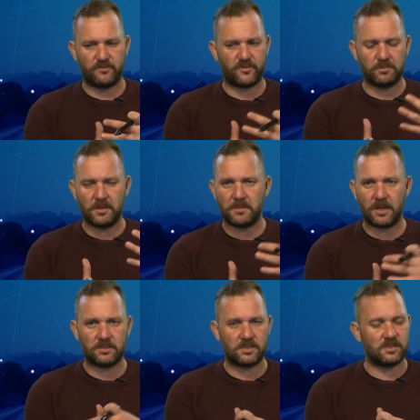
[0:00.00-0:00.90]
from the
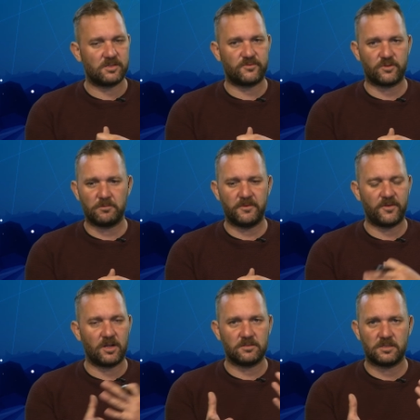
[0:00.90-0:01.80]
mountains, from a
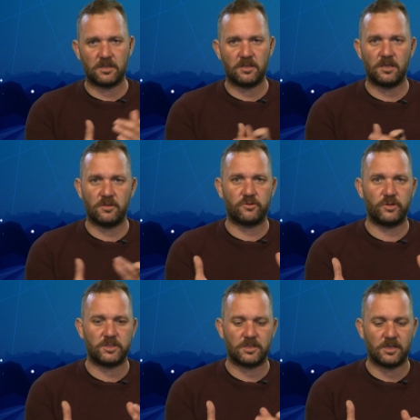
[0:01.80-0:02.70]
fountain, it
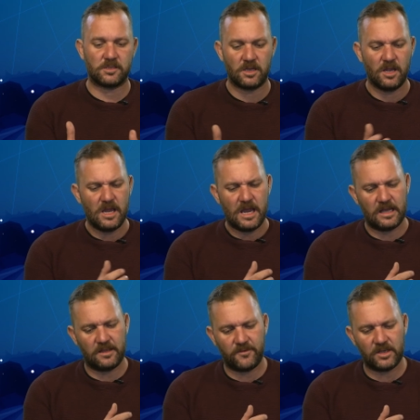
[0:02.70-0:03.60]
originates
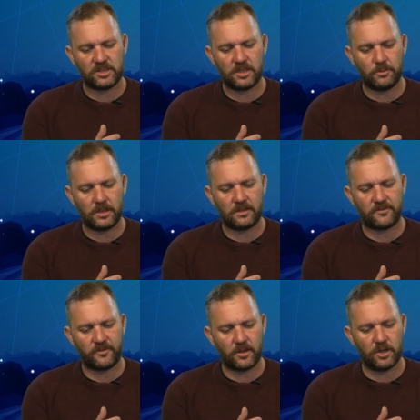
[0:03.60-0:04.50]
and eventually, when it
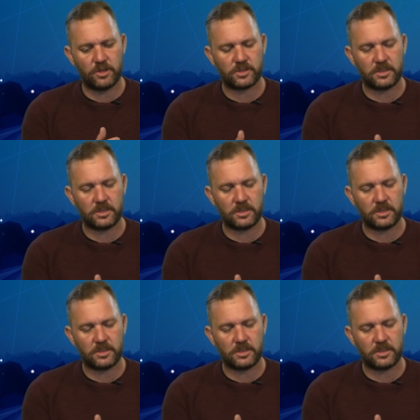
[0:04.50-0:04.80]
flows